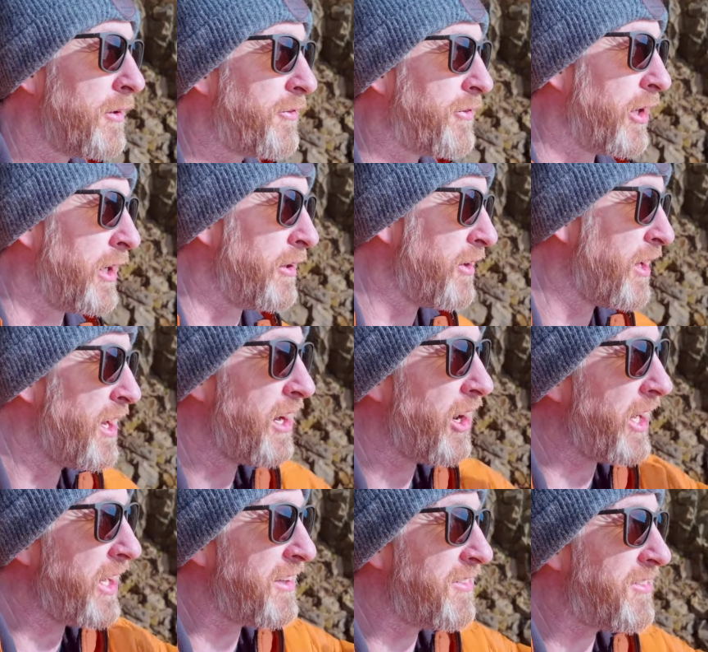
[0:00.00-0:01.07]
side.
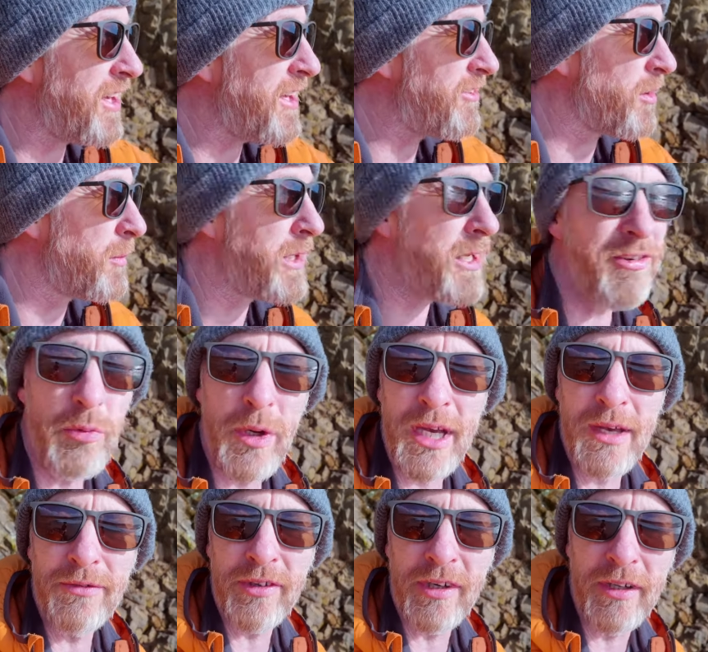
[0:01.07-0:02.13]
I can see some of these
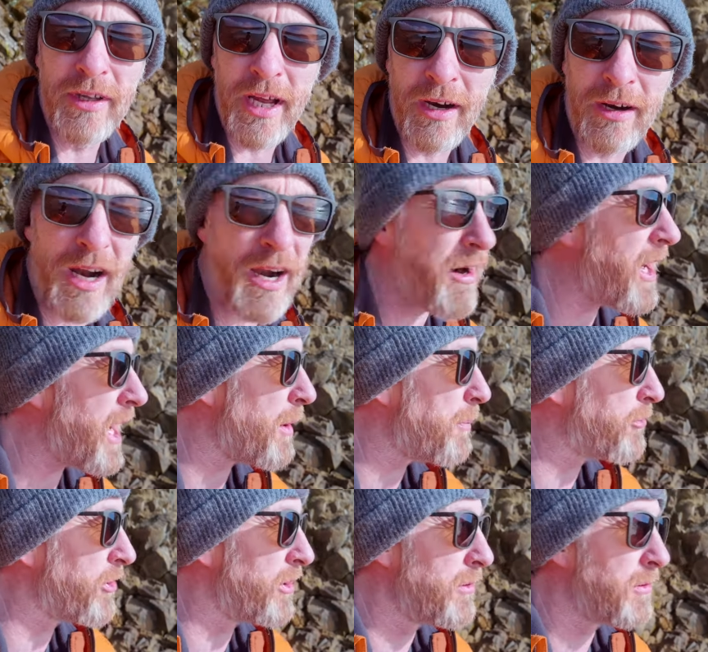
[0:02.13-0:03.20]
waves that are there are
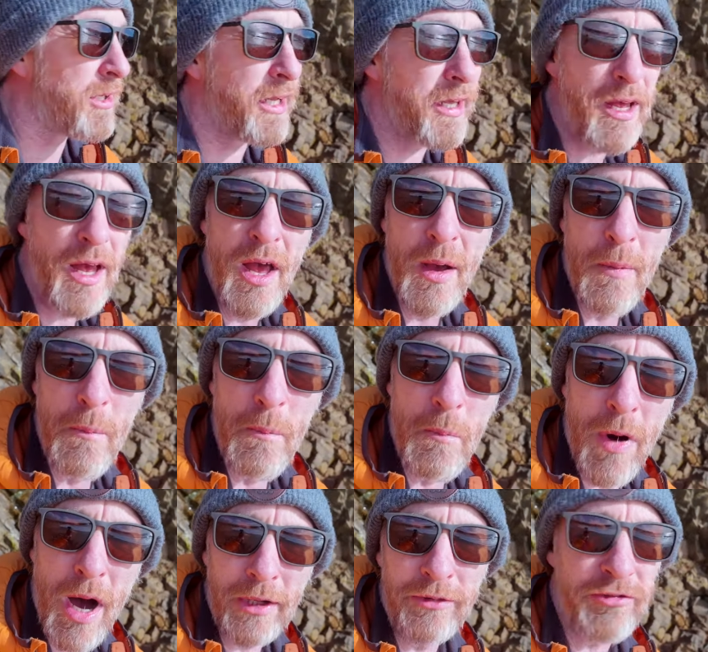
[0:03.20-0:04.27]
absolutely
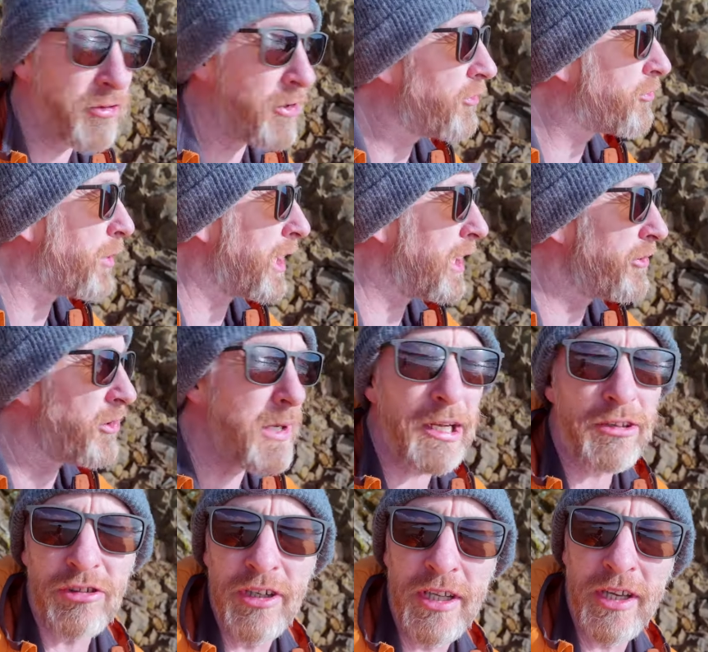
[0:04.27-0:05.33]
monstrous. What I'll do
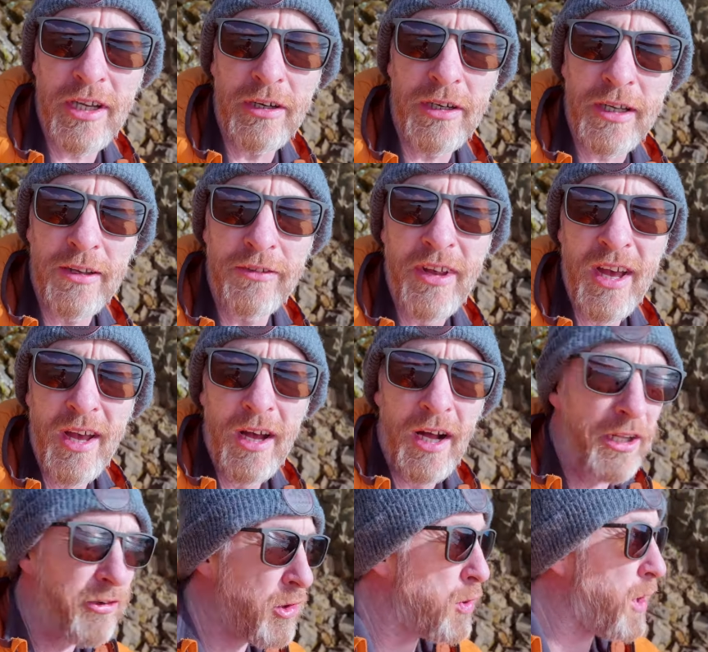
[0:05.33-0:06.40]
actually here is
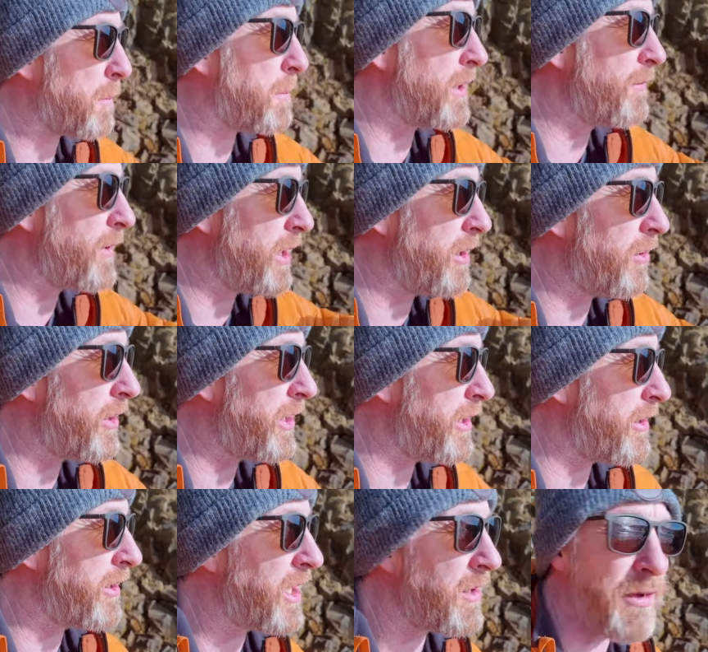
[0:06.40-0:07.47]
I'll do a quick bit of video
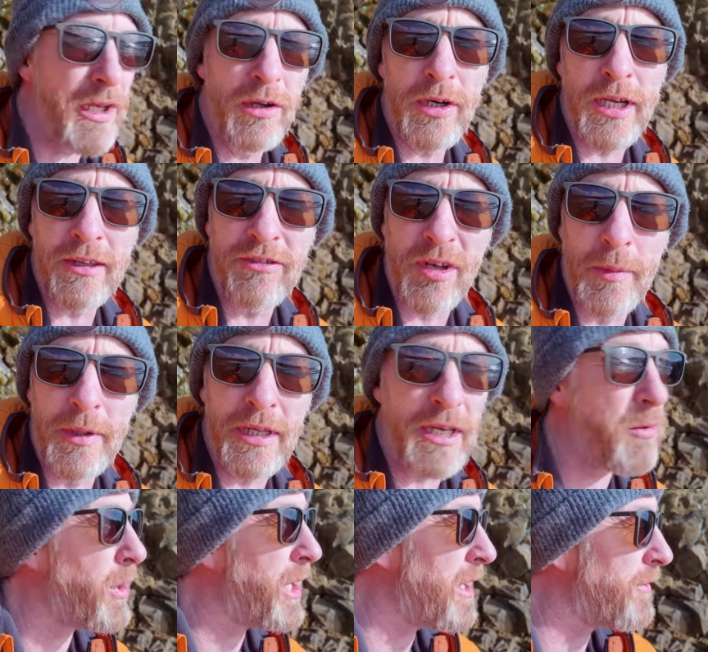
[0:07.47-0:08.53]
here and give you a look at some of
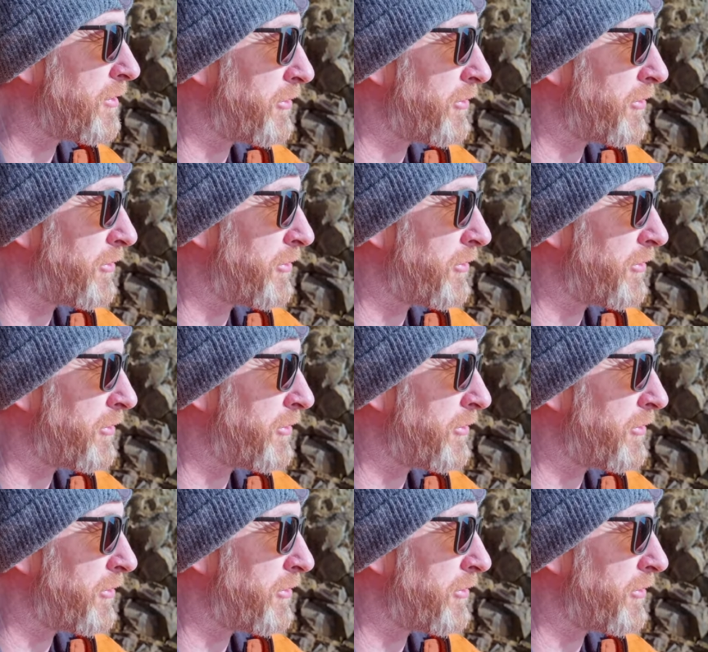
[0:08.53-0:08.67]
the waves